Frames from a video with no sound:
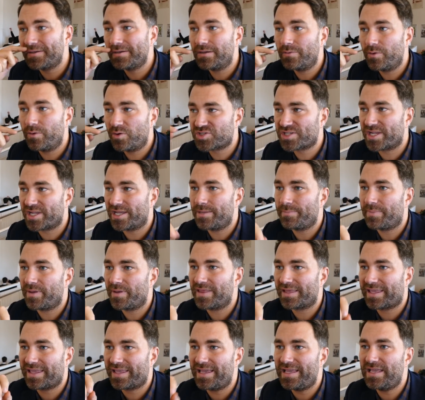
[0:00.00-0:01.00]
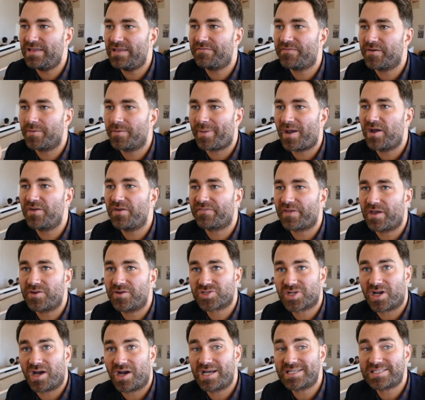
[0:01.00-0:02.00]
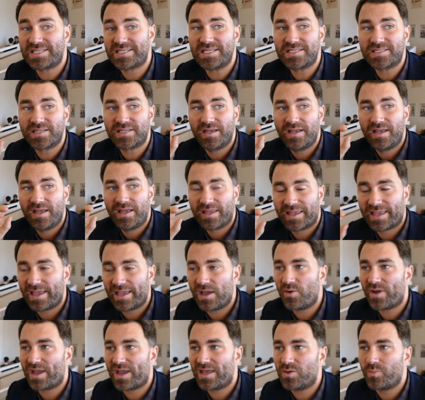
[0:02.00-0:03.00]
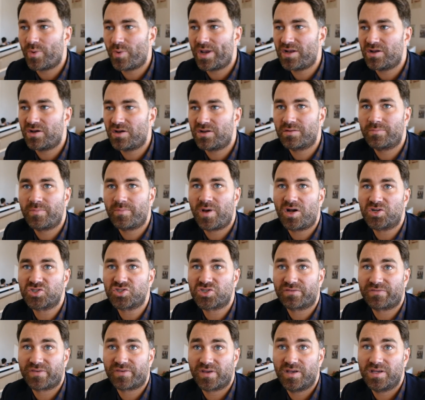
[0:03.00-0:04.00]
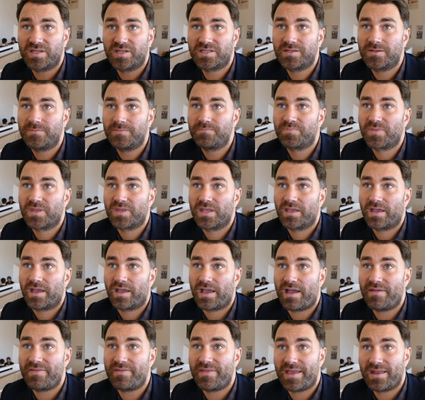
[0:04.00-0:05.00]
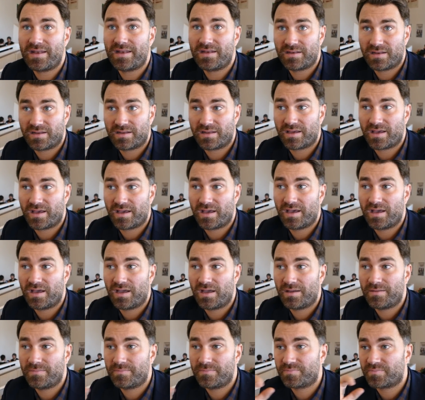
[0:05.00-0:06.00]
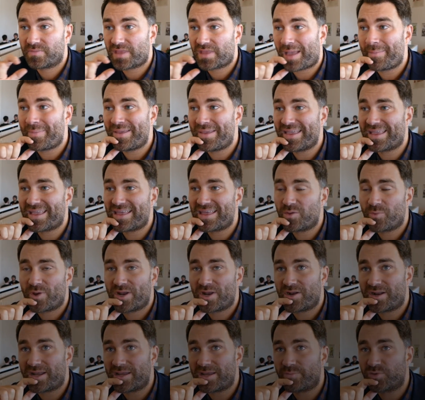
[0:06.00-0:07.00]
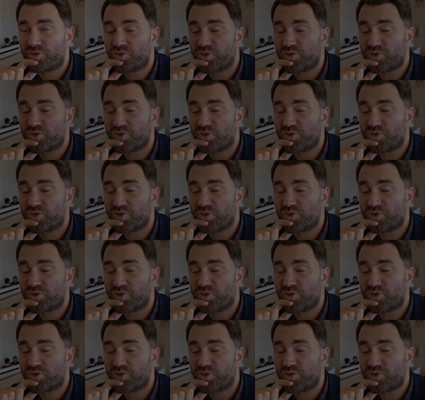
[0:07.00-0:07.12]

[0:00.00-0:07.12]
we'll see. But the key for both those guys is Kell get the win on March 3rd, and then um, Amir get the win on April